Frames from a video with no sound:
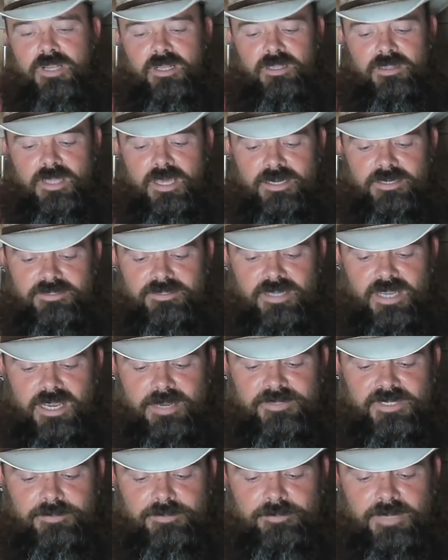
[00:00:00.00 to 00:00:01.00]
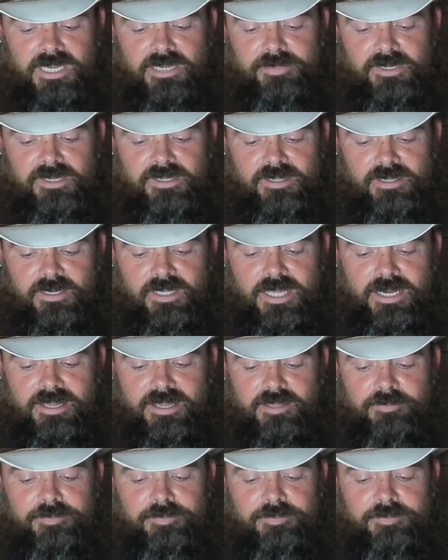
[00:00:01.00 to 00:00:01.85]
A lot of times, it may be that a lot of the